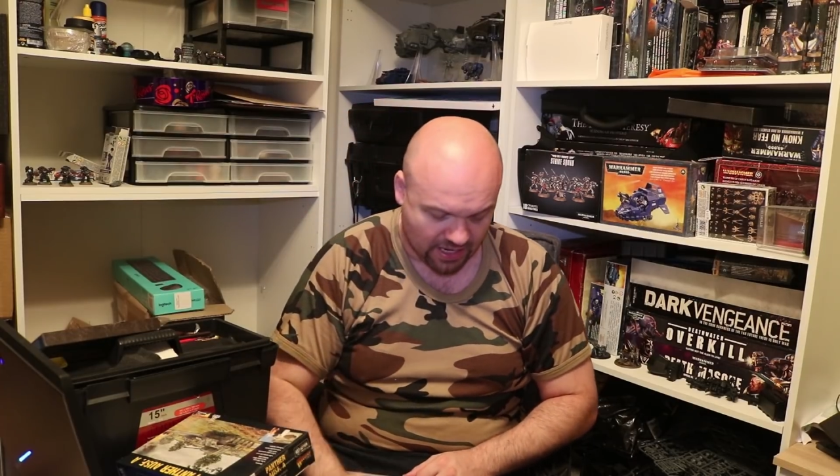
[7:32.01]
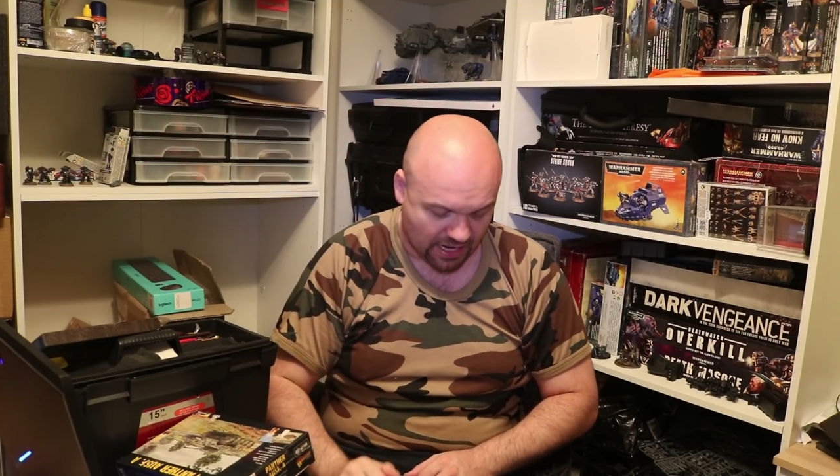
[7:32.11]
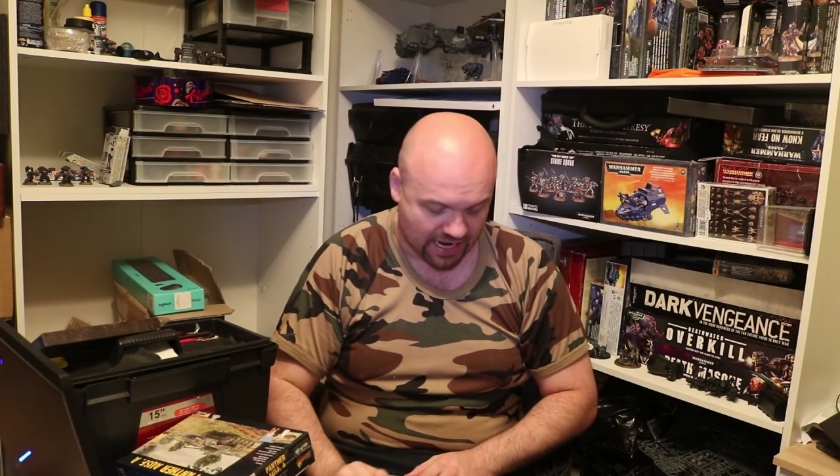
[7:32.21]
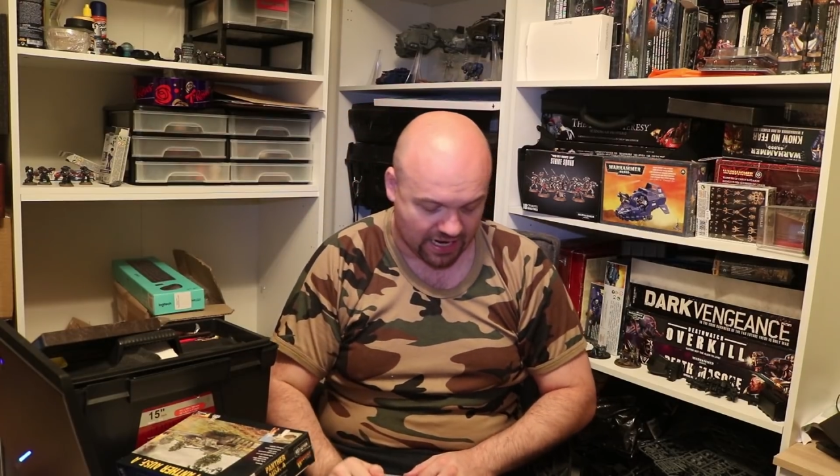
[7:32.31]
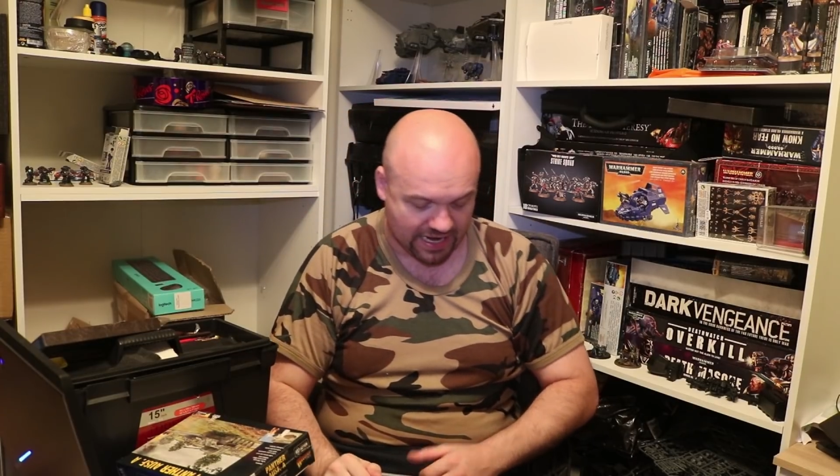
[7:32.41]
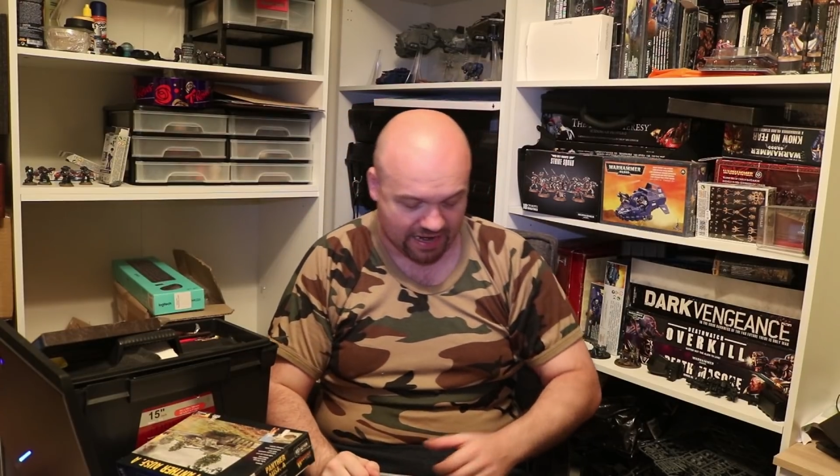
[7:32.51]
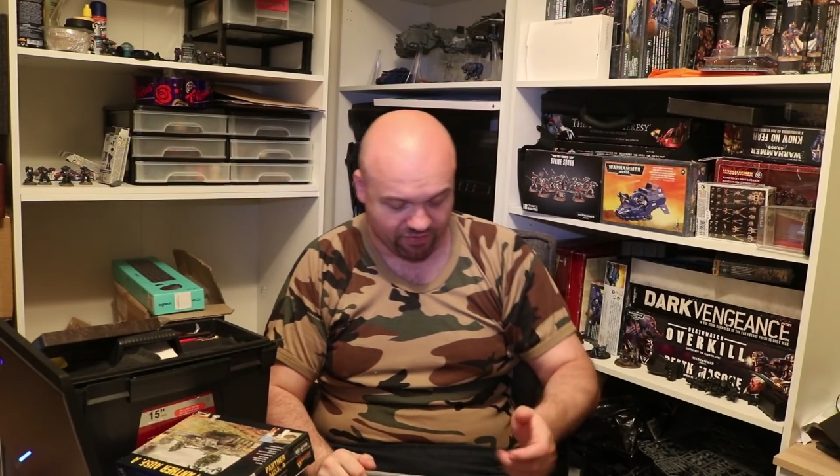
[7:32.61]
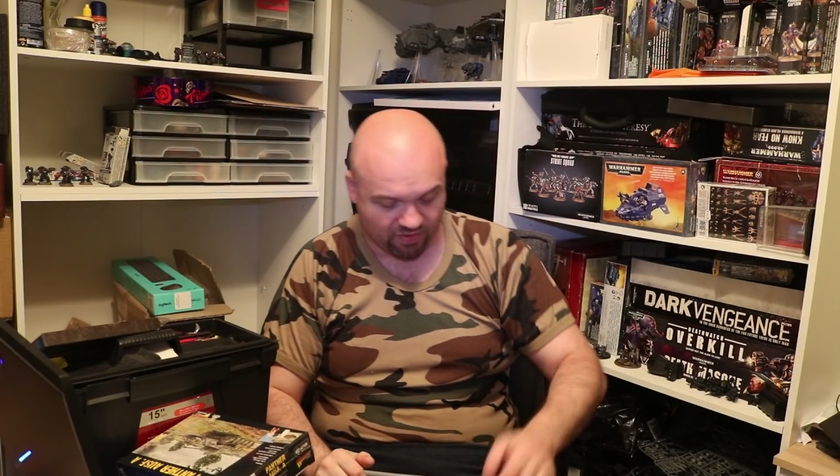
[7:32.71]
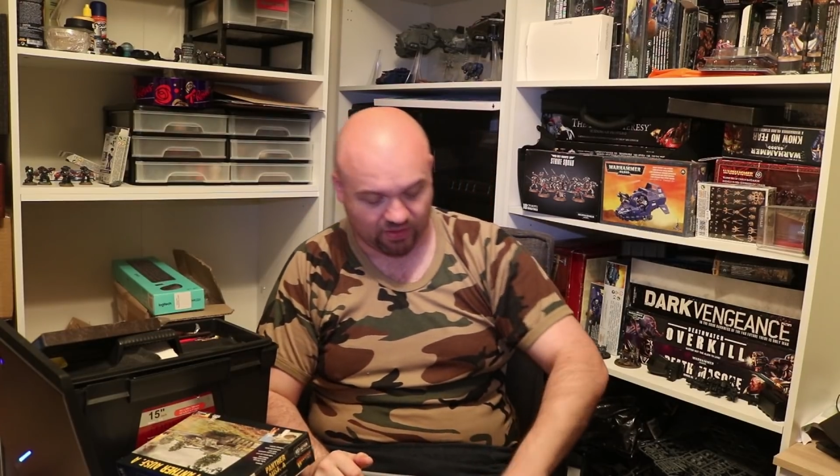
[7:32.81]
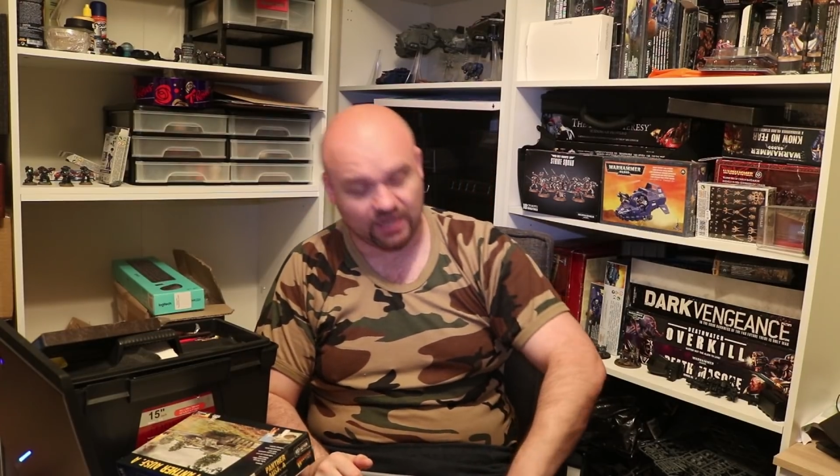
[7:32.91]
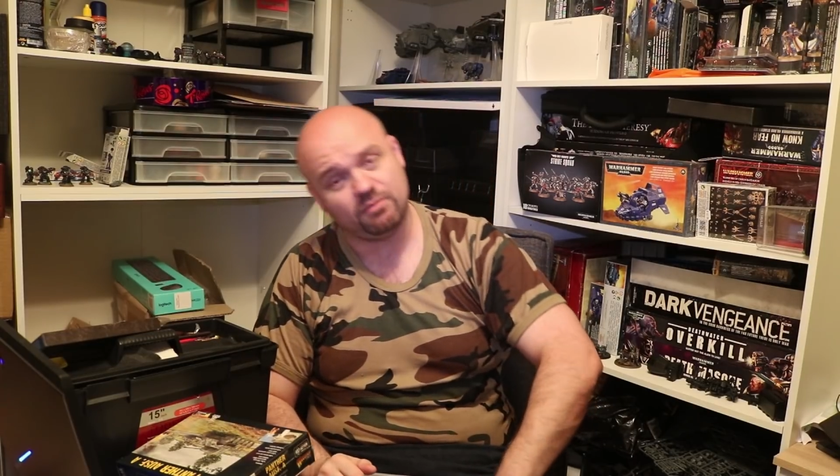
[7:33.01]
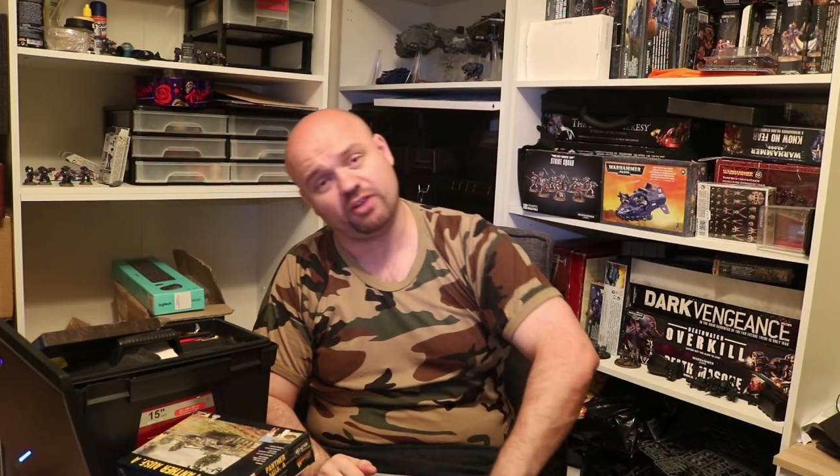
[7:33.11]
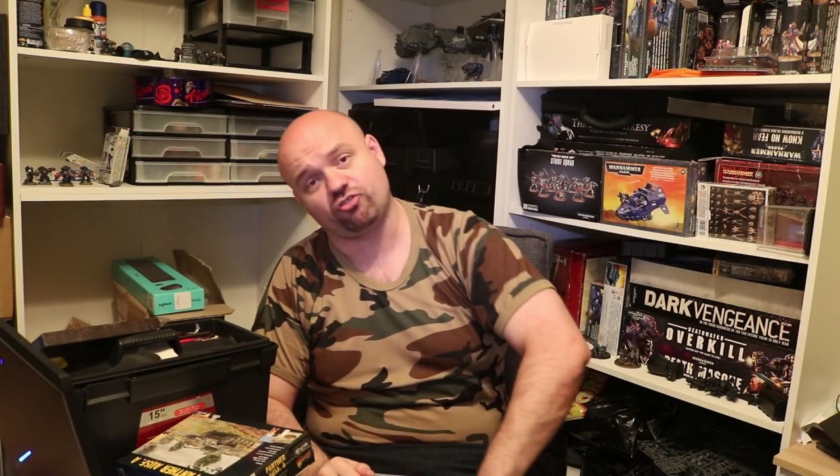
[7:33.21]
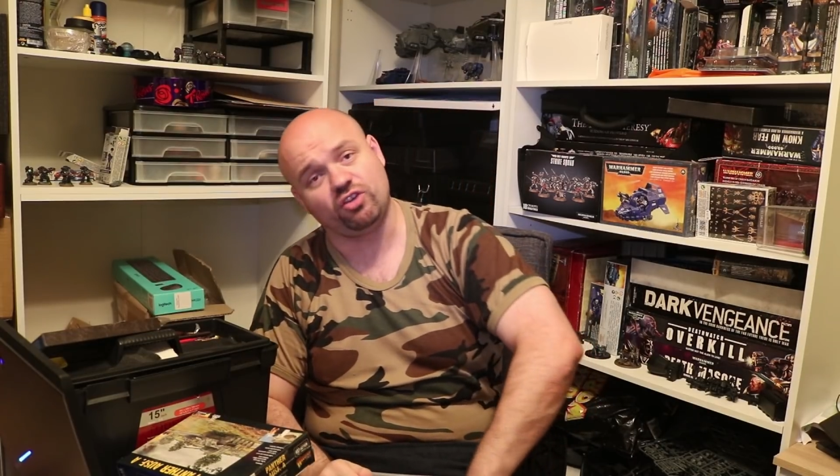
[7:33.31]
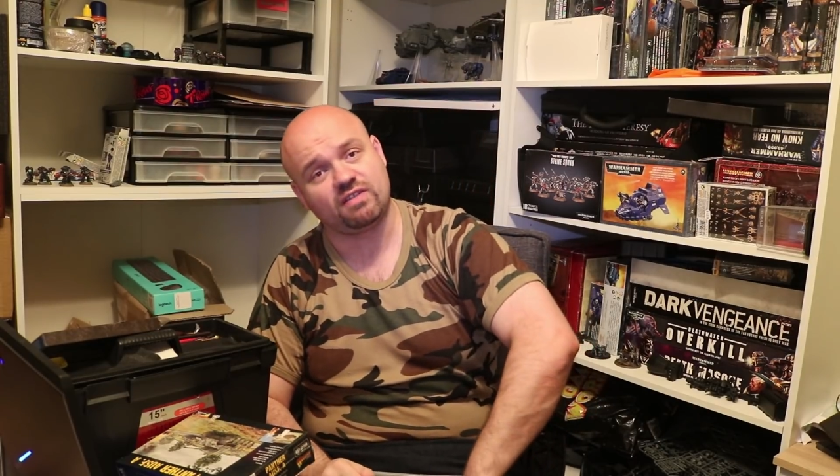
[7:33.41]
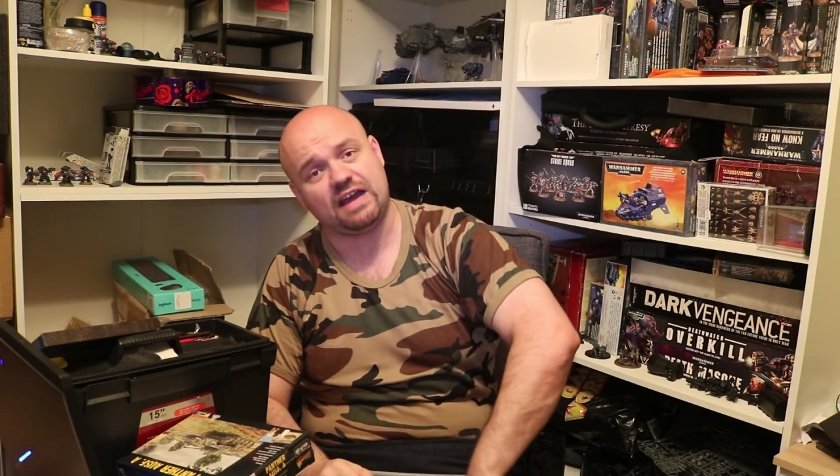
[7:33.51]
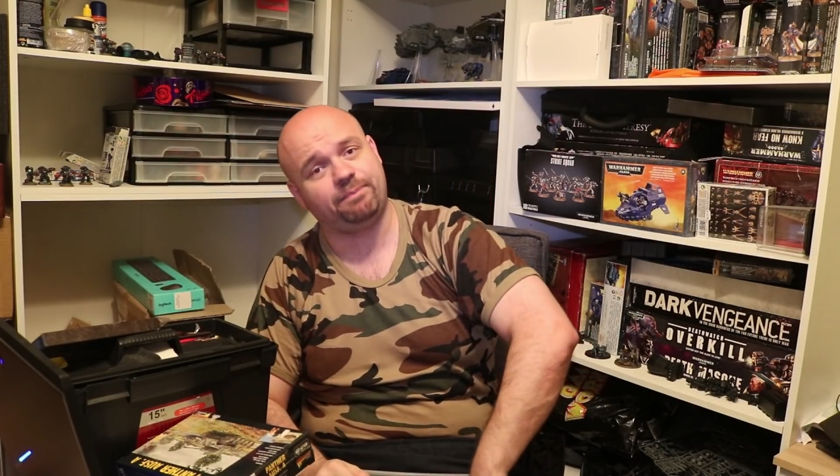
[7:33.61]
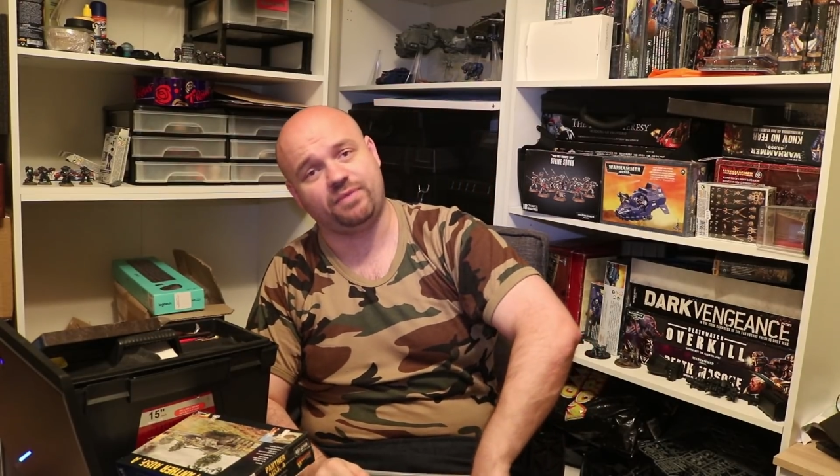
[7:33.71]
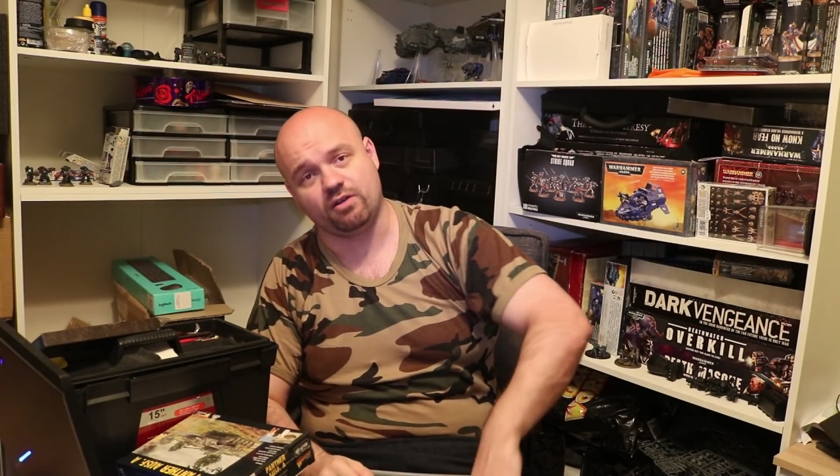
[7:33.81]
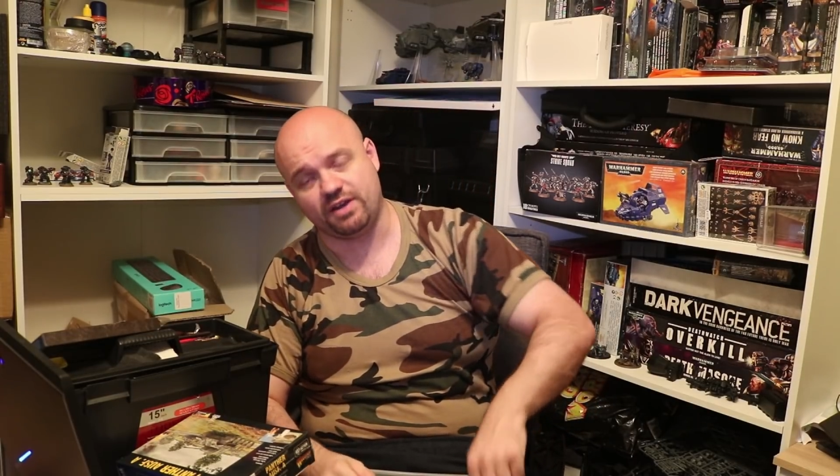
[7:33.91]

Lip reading: I haven't seen my tricks up there